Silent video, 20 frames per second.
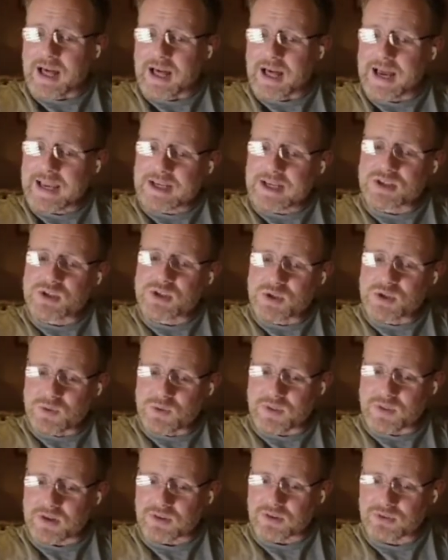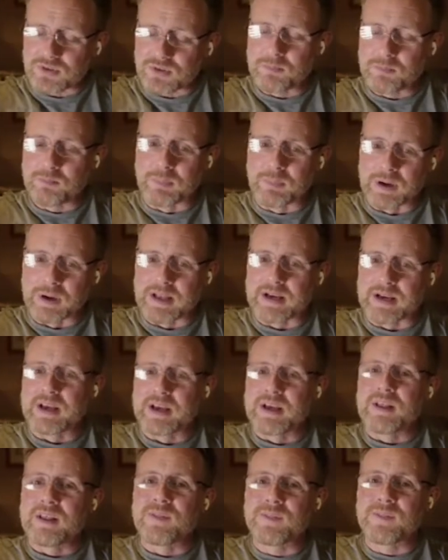I can do this, but
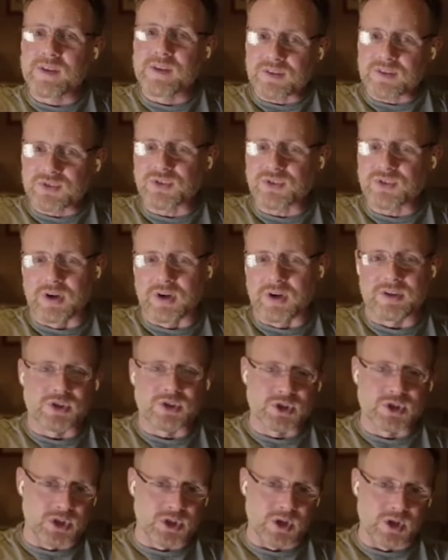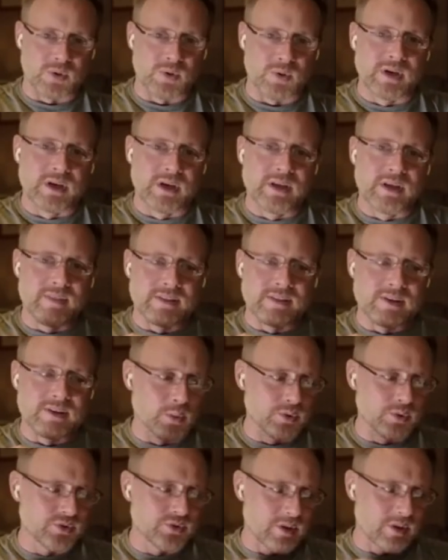this started to show that
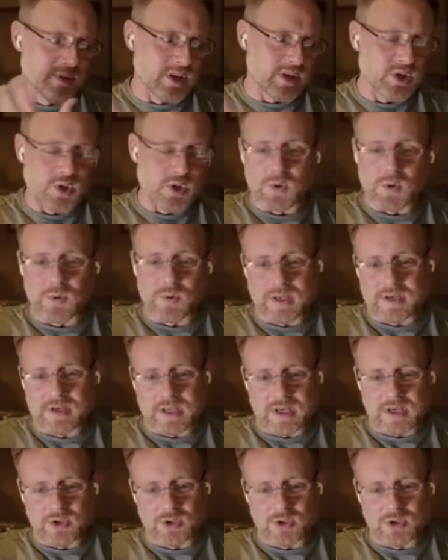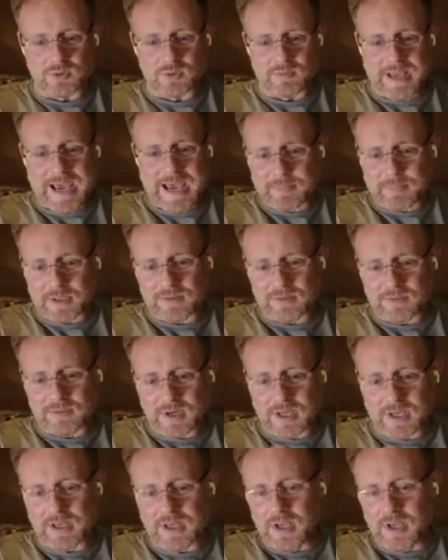there was something new that needed to happen,
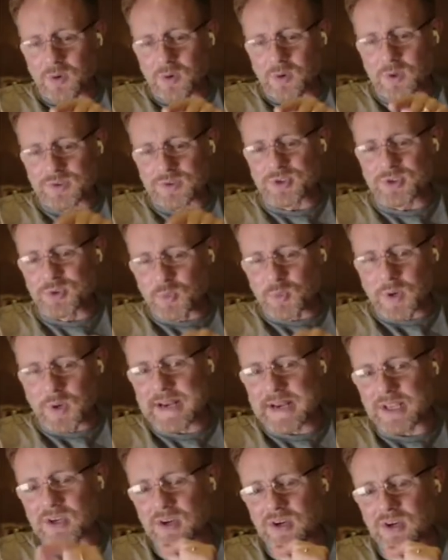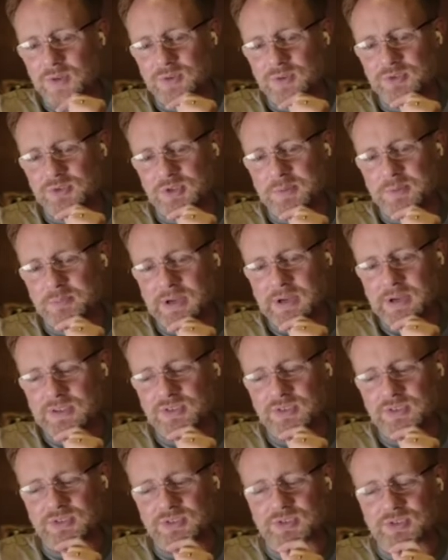right? Once you're writing all those stream
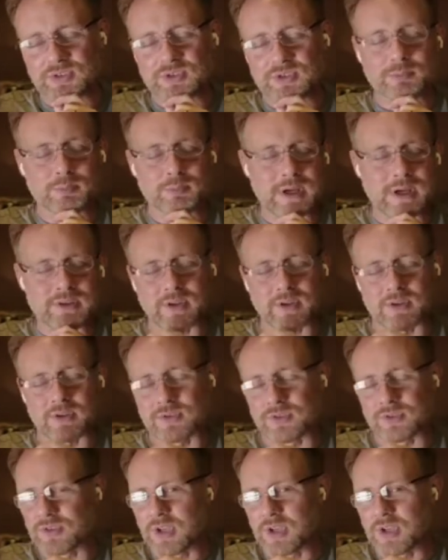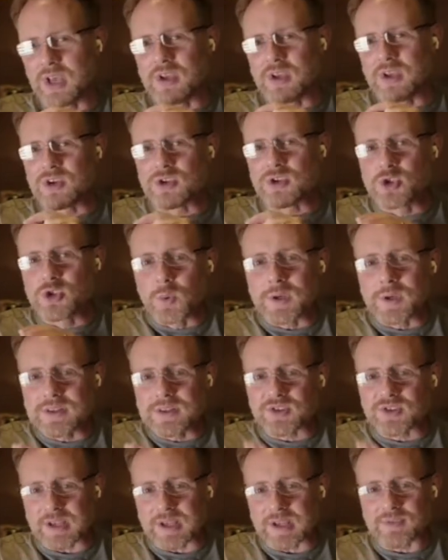processors, you're doing
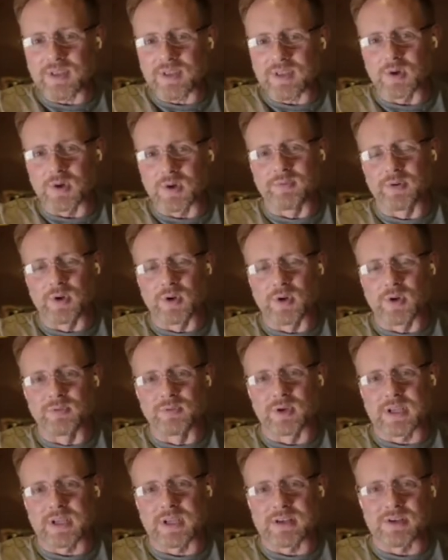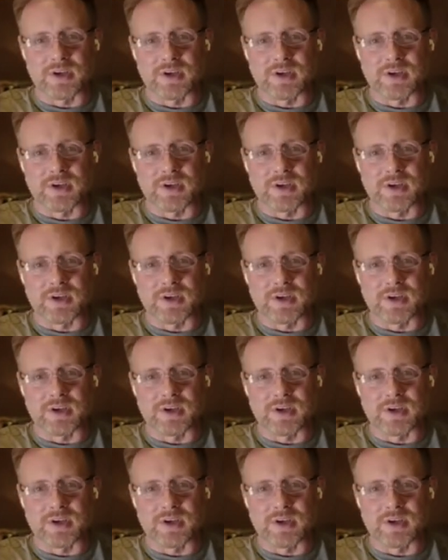the same thing over and over again.